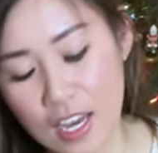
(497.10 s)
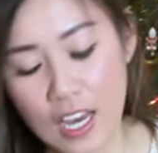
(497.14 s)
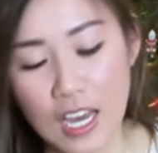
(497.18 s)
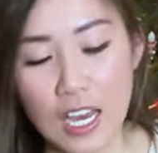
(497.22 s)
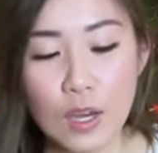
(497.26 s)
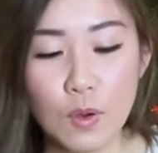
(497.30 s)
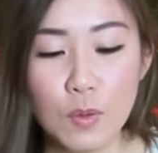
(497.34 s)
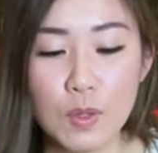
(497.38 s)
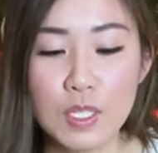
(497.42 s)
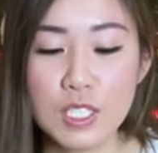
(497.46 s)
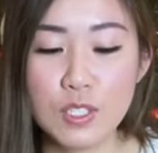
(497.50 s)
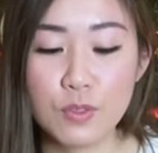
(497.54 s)

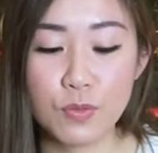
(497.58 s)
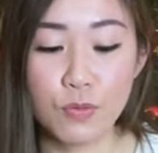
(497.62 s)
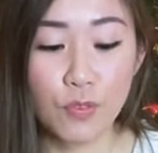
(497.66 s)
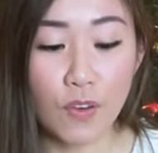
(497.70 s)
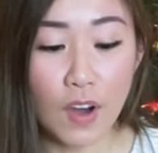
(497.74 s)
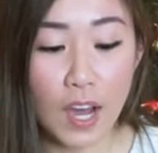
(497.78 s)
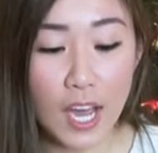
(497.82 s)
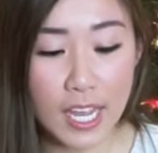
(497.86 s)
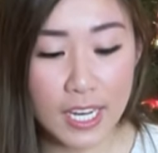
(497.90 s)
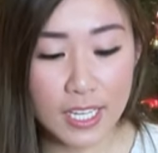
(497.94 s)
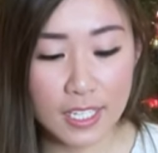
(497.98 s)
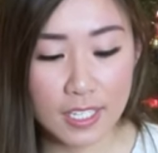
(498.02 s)
It was
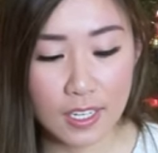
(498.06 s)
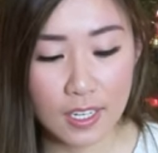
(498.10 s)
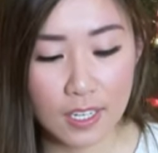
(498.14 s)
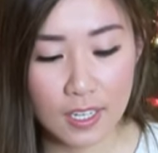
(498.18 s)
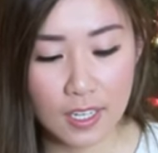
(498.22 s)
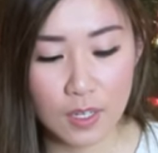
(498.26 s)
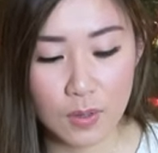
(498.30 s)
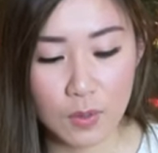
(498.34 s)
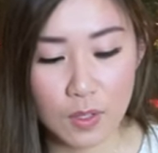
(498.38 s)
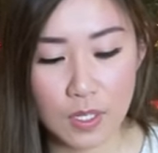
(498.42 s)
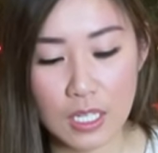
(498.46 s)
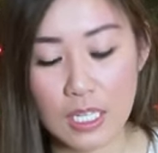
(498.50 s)
fun.
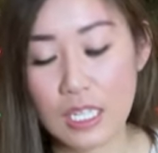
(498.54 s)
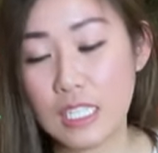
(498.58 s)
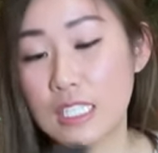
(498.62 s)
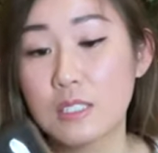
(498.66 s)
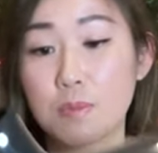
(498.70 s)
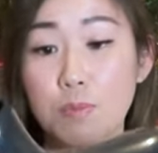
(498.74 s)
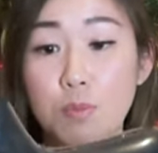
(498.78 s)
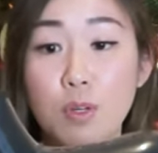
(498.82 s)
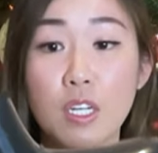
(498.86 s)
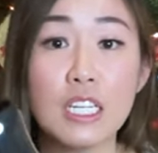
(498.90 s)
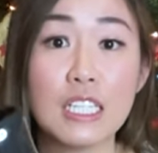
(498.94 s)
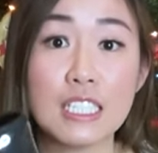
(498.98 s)
It's
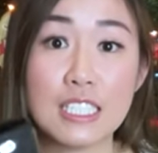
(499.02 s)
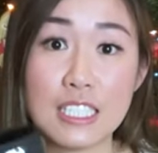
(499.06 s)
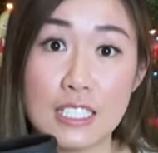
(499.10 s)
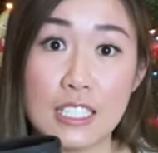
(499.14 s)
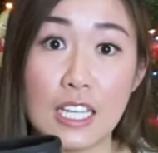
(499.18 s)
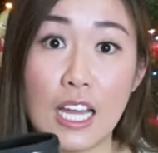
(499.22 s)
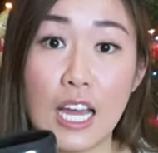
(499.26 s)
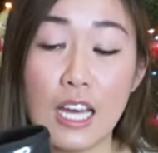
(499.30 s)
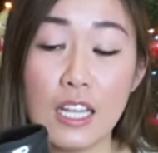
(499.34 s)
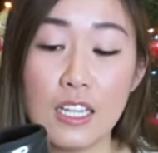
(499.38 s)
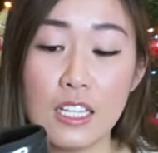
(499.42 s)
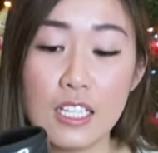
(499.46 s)
pretty
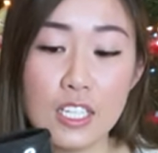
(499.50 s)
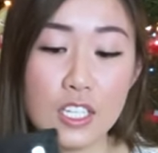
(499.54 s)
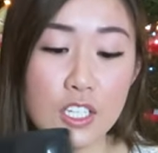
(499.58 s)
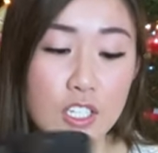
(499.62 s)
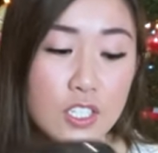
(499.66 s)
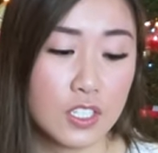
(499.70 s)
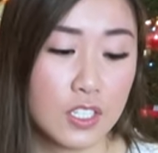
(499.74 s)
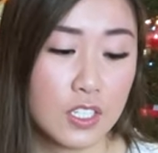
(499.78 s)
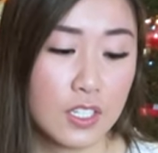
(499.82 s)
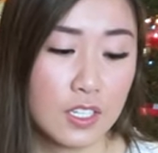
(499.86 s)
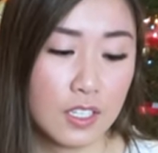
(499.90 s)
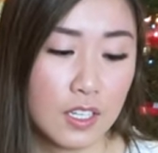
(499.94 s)

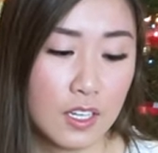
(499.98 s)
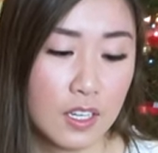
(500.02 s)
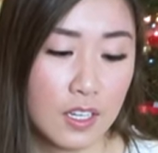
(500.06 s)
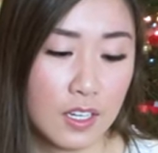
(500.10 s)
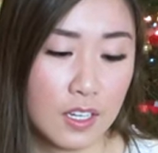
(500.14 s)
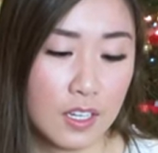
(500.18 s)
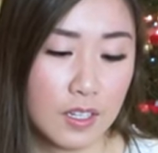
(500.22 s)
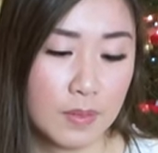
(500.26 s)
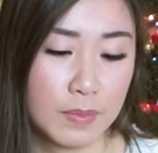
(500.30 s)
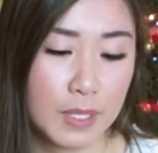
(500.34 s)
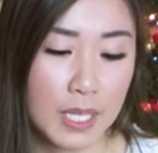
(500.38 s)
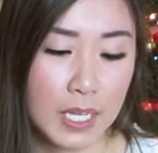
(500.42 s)
stylish,
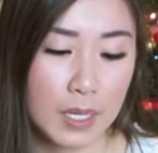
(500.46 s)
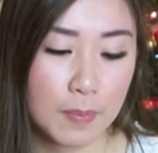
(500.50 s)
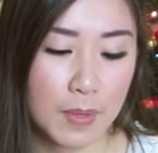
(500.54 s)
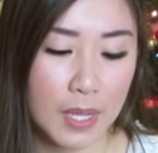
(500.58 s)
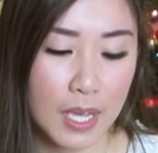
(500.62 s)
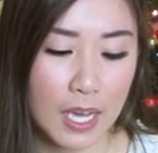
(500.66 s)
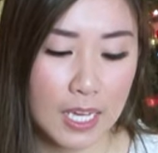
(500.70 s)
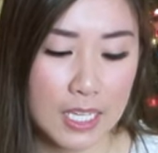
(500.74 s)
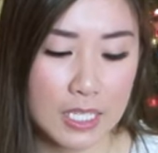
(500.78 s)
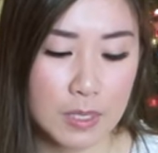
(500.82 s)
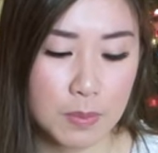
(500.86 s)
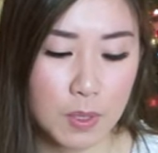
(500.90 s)
like my
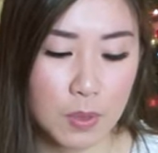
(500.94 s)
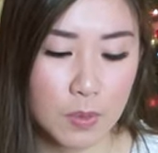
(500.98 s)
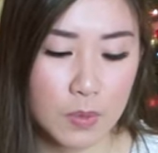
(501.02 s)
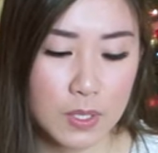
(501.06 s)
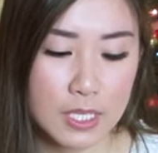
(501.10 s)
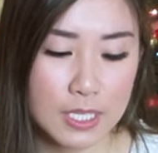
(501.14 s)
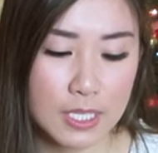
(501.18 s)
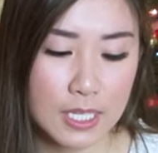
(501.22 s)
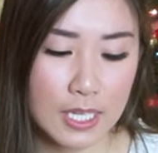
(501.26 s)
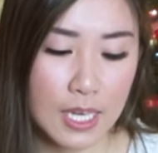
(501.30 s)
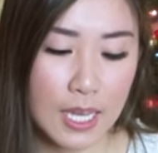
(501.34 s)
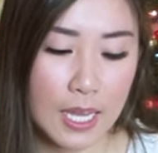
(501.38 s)
husband
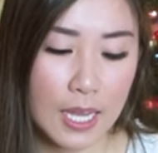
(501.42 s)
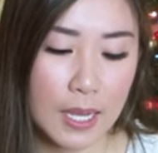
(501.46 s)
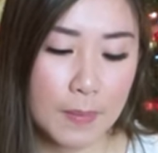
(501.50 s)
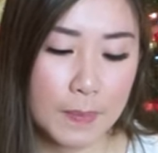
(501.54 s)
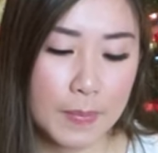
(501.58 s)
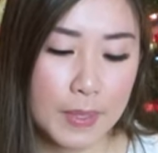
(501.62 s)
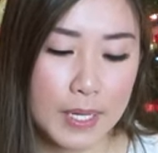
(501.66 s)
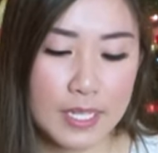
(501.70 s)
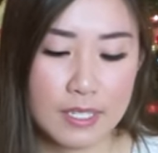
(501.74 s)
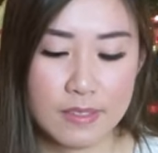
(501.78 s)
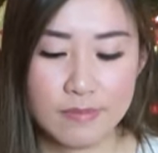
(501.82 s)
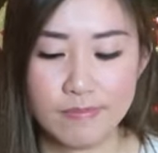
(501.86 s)
was saying,
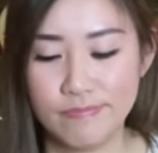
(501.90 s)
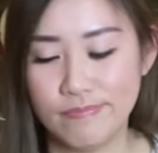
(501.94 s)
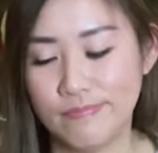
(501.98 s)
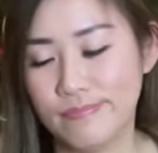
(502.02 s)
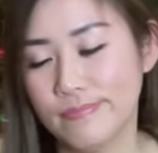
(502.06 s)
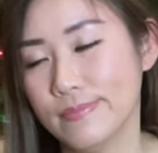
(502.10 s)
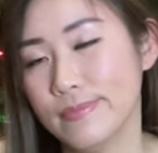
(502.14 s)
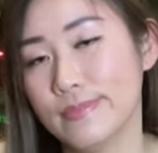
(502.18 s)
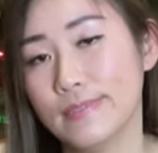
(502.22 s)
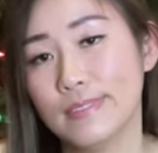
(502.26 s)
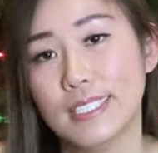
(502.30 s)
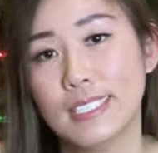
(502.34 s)
but
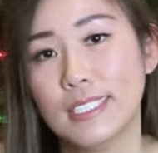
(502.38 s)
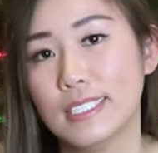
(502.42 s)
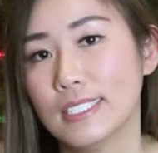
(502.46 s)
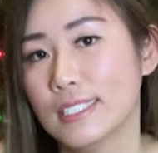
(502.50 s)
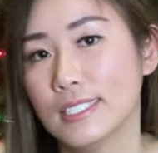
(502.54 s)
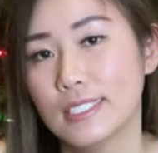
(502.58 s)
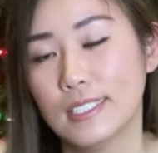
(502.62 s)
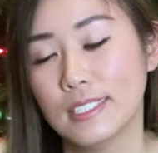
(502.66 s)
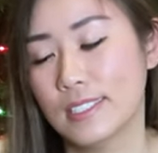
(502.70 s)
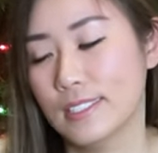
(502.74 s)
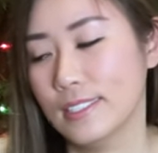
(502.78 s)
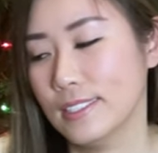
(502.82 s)

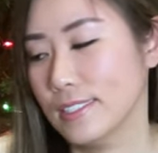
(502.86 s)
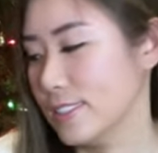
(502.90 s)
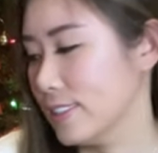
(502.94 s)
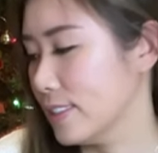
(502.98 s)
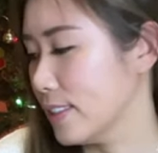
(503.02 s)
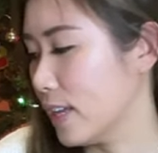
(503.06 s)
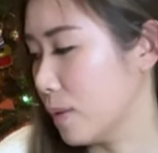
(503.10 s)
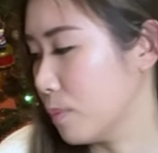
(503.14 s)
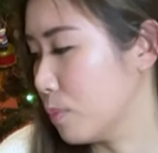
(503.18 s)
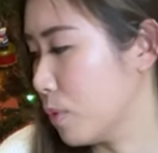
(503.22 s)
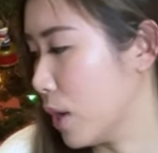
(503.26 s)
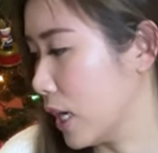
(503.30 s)
it's
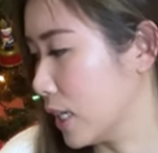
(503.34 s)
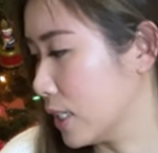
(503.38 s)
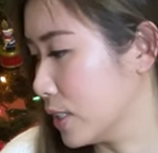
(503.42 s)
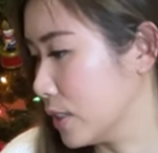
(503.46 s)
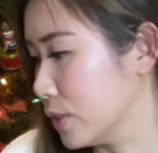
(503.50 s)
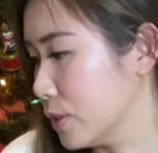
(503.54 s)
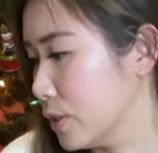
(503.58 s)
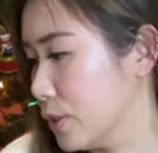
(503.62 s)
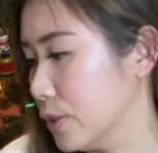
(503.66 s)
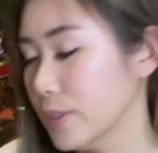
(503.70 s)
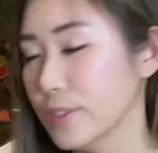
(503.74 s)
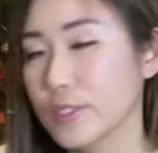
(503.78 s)
not
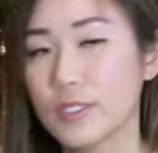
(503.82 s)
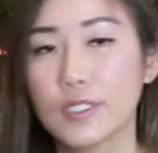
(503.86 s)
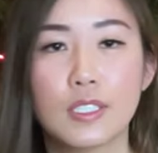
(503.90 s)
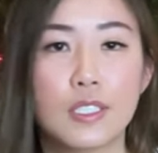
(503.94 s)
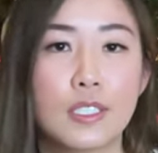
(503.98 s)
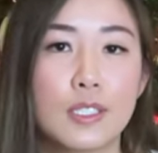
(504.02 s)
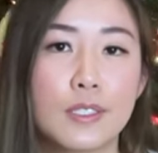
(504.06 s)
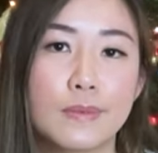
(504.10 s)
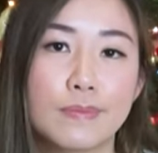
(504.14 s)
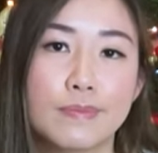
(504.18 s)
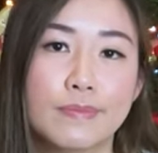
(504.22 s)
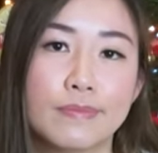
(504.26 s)
practical.
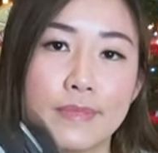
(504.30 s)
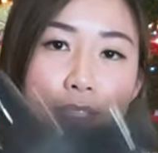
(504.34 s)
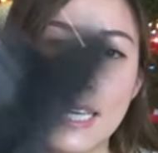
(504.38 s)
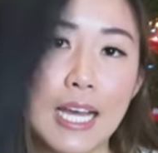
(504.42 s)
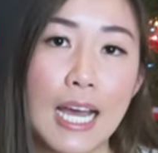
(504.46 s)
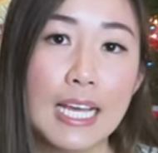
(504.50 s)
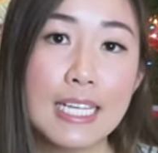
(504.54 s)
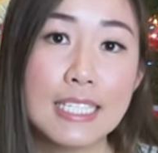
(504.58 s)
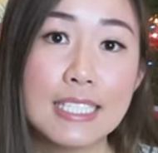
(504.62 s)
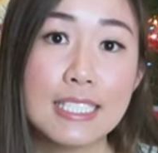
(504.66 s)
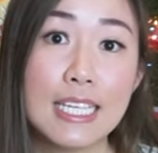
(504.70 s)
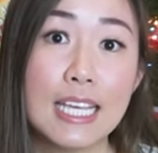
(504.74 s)
So
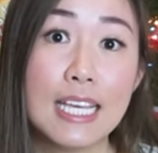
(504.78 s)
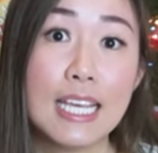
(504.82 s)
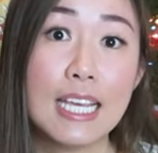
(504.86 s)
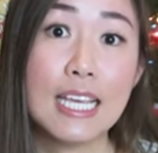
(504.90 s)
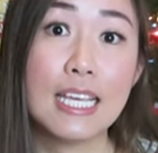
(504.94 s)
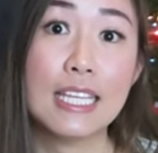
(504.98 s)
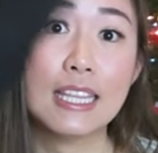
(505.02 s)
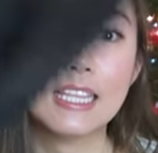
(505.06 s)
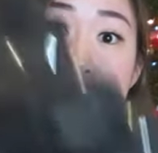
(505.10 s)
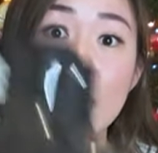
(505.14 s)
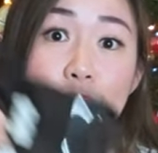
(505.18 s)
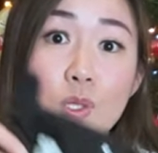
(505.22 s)
I
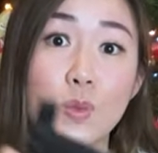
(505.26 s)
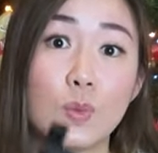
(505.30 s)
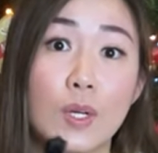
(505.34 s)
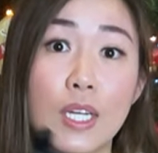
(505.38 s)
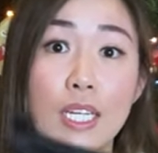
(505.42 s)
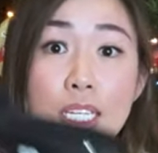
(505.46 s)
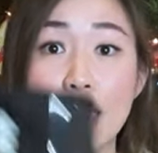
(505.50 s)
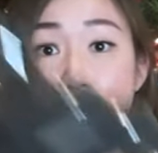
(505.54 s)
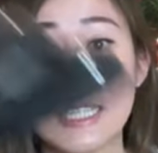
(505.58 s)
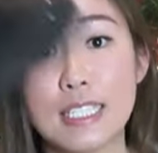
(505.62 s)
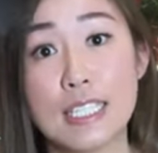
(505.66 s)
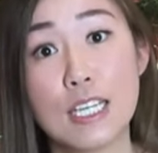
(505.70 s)
say this
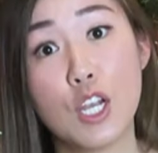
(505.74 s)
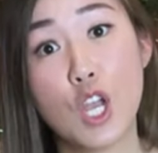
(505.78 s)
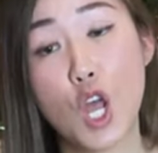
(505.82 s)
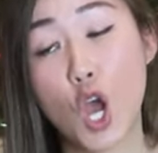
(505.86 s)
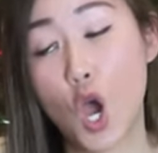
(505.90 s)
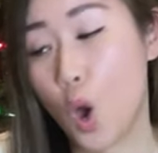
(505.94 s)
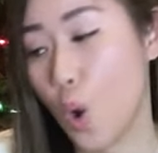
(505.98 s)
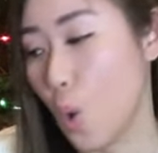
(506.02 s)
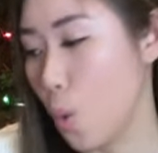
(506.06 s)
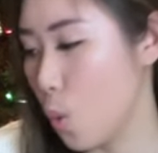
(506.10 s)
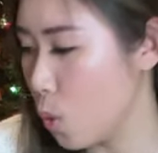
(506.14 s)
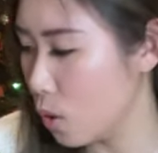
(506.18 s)
one is a
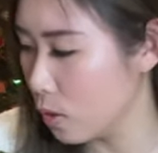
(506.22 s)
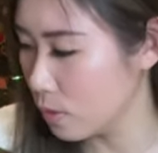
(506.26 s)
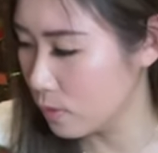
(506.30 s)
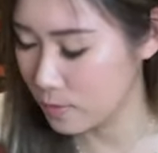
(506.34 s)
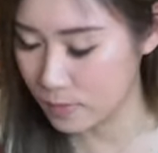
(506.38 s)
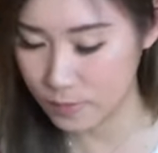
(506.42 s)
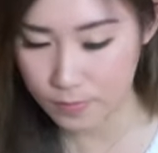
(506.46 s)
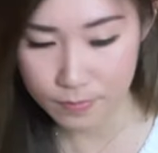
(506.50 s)
no.